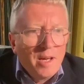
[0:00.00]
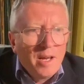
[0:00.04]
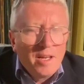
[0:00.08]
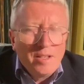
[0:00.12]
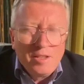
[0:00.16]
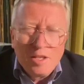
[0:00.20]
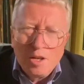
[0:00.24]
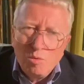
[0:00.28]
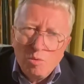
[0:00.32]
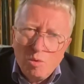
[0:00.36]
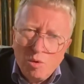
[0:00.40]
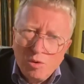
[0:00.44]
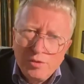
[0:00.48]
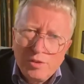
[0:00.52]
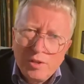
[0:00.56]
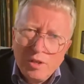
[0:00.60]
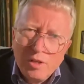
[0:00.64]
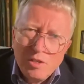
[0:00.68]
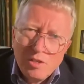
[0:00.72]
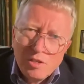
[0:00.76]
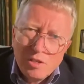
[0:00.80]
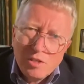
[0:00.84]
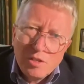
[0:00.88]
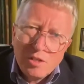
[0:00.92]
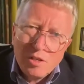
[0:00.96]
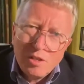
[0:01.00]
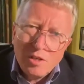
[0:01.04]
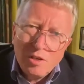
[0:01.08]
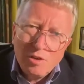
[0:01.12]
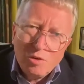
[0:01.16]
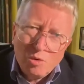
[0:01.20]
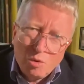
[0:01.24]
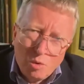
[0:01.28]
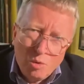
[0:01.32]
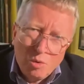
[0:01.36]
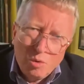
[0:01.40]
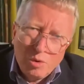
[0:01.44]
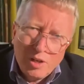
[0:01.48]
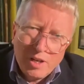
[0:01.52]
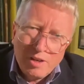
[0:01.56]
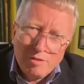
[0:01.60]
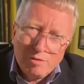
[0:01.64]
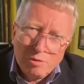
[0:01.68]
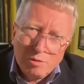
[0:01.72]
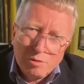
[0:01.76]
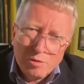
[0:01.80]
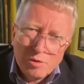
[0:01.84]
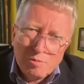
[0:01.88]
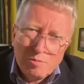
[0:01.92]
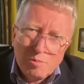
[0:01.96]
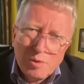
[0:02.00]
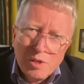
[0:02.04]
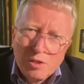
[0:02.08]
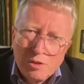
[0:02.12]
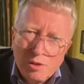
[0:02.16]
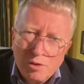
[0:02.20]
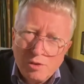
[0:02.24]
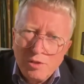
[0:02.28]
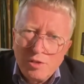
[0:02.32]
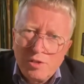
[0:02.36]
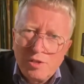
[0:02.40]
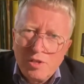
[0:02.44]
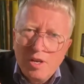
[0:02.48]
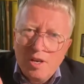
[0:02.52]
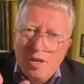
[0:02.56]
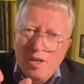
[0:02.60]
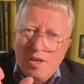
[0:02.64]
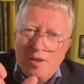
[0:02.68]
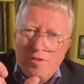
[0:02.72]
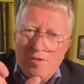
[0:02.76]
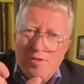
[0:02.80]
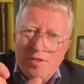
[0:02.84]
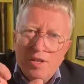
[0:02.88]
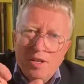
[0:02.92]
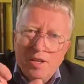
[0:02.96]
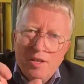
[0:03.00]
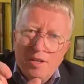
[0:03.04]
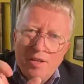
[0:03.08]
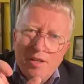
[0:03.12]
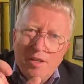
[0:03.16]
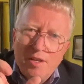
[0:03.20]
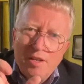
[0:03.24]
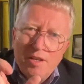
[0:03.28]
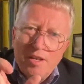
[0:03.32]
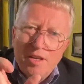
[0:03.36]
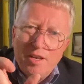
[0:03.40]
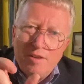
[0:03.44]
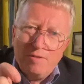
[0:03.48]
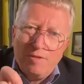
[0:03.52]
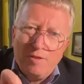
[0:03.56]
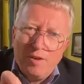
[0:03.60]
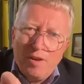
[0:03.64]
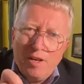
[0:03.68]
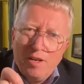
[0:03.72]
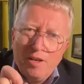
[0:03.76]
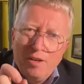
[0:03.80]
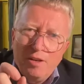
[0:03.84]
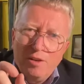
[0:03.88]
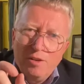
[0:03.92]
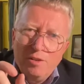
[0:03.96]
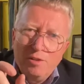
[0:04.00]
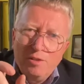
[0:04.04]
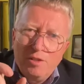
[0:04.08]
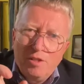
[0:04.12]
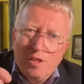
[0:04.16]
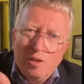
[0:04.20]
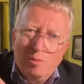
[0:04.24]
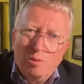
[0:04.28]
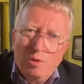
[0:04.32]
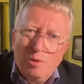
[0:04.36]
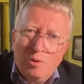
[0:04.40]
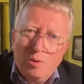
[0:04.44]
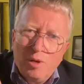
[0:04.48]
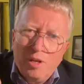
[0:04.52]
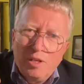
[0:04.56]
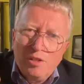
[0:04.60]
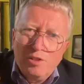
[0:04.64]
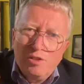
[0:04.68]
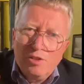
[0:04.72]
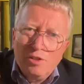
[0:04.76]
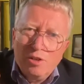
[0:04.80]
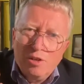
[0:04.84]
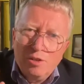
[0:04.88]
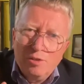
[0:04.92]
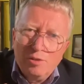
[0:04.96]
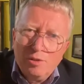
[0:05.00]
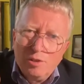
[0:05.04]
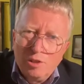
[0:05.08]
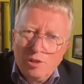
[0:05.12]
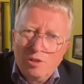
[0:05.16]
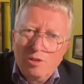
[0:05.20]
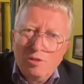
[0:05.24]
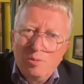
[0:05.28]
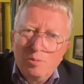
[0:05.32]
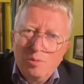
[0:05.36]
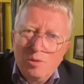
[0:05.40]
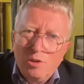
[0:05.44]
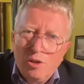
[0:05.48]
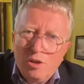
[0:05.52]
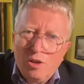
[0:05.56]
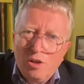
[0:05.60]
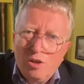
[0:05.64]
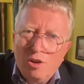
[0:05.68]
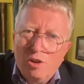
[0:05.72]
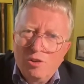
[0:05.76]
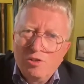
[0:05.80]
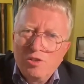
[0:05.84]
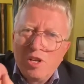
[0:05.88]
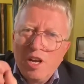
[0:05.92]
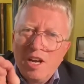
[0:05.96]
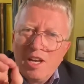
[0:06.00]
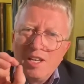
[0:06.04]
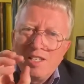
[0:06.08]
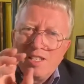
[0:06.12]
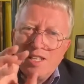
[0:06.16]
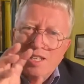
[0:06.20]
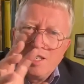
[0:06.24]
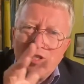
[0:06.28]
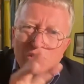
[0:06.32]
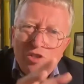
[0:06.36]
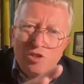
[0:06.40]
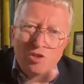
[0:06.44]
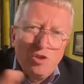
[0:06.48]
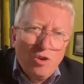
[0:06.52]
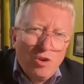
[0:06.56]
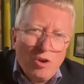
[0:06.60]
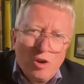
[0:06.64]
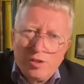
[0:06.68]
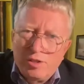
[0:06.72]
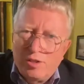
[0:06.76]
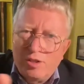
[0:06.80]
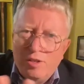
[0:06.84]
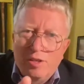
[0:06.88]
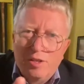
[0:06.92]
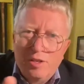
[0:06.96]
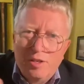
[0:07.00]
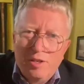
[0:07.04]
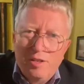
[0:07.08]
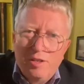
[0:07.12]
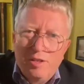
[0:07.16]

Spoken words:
And they want this at all levels, because the FAO, WHO interim guidelines does not